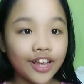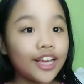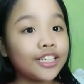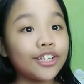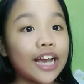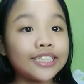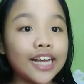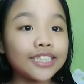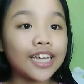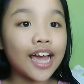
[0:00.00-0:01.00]
See you guys
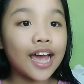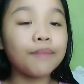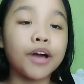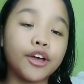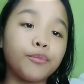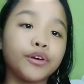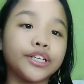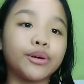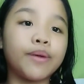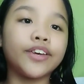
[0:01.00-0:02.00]
next time. I hope you
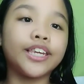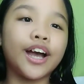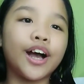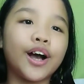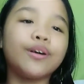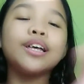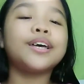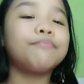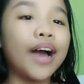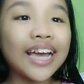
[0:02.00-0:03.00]
enjoy my video.
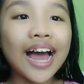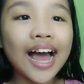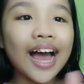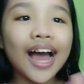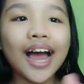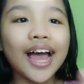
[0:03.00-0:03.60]
Bye, guys.